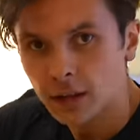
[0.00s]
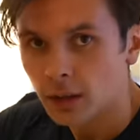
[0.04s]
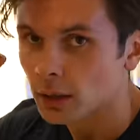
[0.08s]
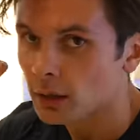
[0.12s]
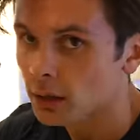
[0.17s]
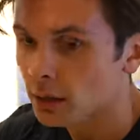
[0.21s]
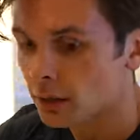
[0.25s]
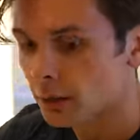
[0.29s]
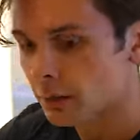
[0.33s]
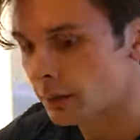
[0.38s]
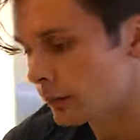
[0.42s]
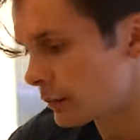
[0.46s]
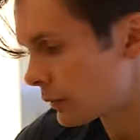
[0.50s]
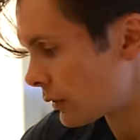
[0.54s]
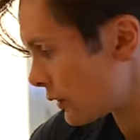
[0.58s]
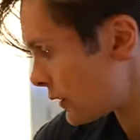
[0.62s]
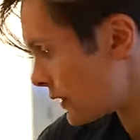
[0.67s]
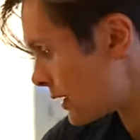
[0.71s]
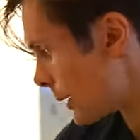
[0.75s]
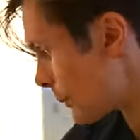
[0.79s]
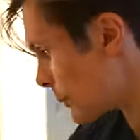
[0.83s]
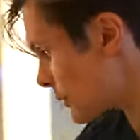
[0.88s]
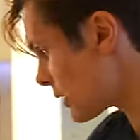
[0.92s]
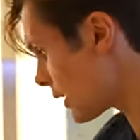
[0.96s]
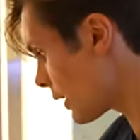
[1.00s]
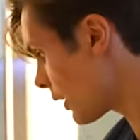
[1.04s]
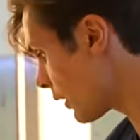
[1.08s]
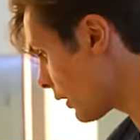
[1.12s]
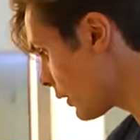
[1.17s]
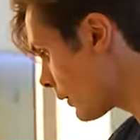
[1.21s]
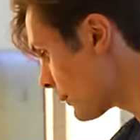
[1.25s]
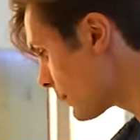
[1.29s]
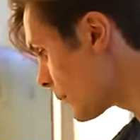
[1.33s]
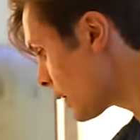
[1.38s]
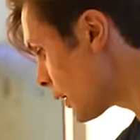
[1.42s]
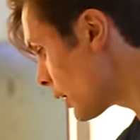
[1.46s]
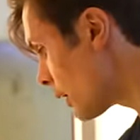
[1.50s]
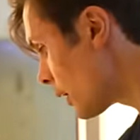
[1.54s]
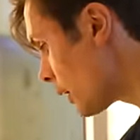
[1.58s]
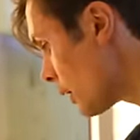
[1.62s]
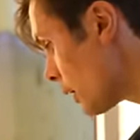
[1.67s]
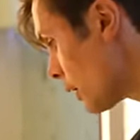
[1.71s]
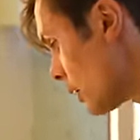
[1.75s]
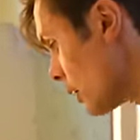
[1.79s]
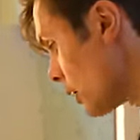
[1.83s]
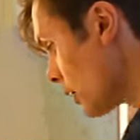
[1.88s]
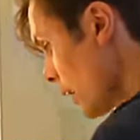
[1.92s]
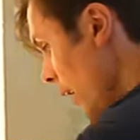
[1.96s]
You got your tips here. You
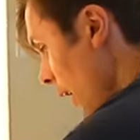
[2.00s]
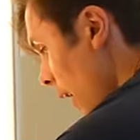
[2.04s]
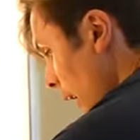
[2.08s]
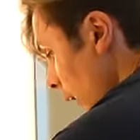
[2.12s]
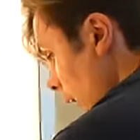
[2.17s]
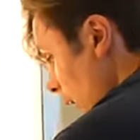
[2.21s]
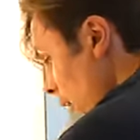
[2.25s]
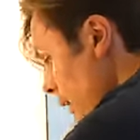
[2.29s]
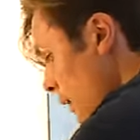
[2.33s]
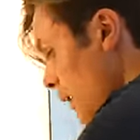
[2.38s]
got